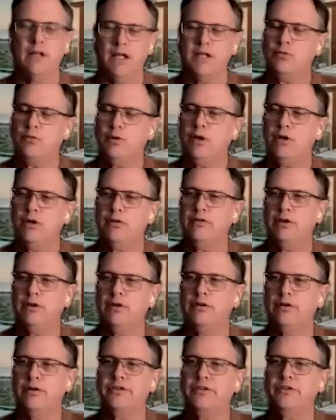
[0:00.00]
that's where I
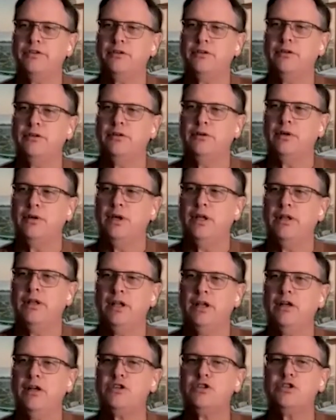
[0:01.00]
focused.
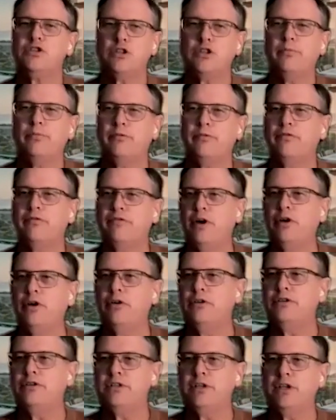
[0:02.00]
And then I stopped
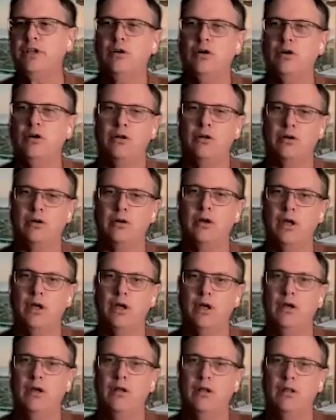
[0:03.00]
focusing on
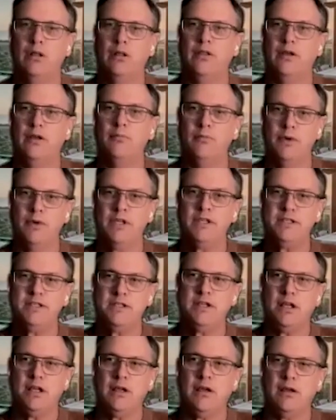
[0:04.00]
the
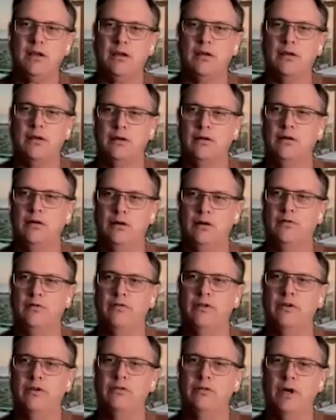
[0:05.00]
missing
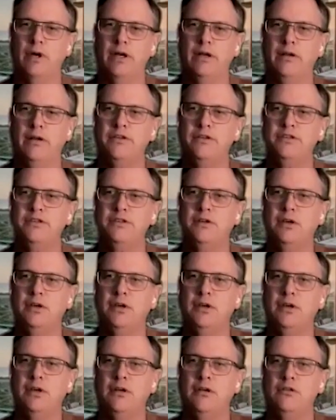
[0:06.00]
of the runs
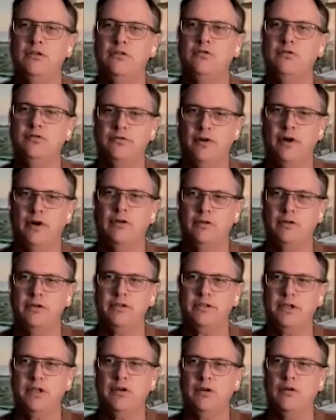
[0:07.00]
to
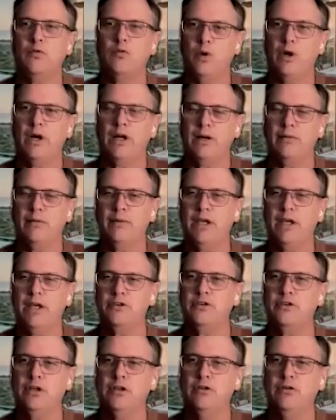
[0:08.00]
focusing on what I'm
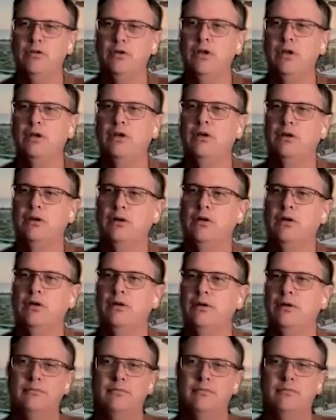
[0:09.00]
actually doing.
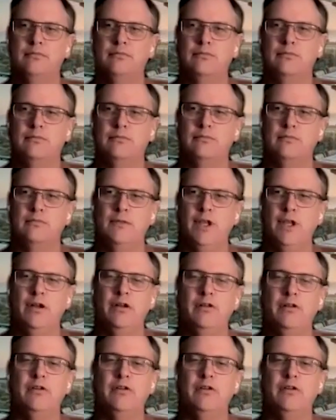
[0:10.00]
And